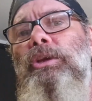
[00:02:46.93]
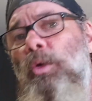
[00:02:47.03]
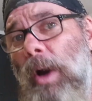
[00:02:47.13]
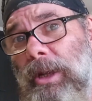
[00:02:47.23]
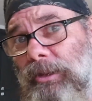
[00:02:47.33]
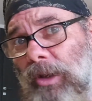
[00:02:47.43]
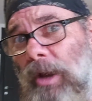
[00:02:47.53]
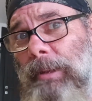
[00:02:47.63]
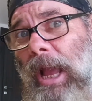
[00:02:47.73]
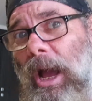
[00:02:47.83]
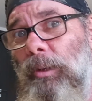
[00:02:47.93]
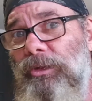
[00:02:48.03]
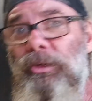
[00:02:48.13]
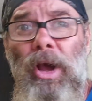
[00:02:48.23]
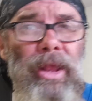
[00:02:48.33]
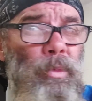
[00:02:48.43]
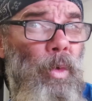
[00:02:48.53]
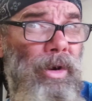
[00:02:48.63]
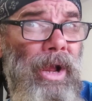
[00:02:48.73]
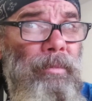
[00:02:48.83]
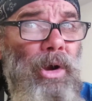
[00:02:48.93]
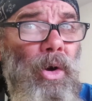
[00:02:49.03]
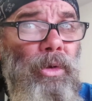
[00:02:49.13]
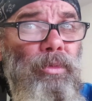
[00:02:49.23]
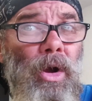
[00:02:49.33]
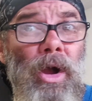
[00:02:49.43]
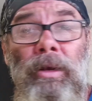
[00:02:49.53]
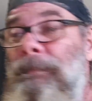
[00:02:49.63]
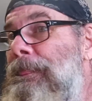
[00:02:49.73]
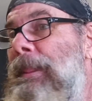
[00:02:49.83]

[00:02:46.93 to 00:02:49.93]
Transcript: You want to tell me how it's done and where I'm going wrong?